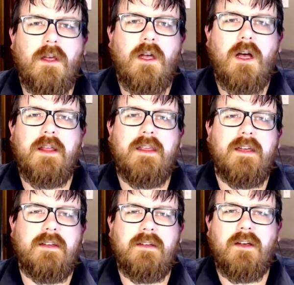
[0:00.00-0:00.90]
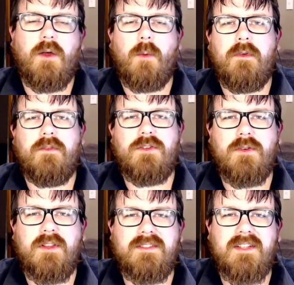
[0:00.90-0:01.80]
Hi there, I hope you've
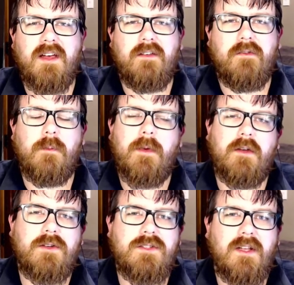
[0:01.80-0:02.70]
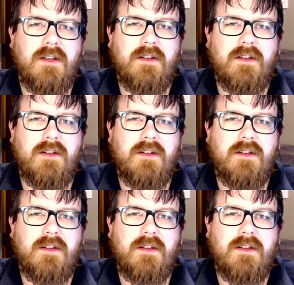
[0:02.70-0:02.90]
enjoyed the start of the PowerShell